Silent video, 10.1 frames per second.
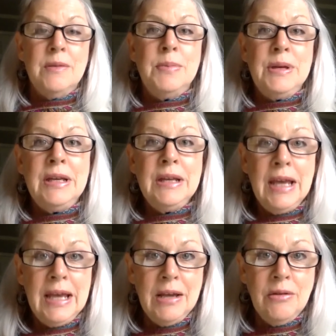
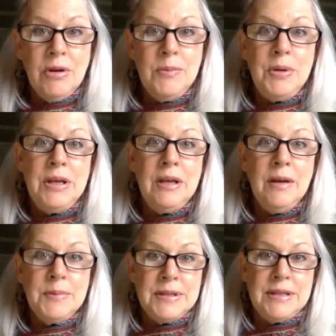Being angry, being
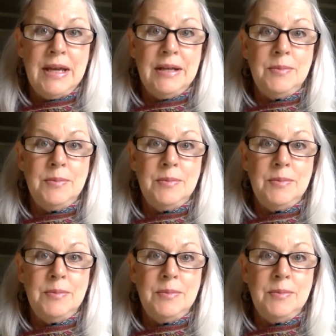upset,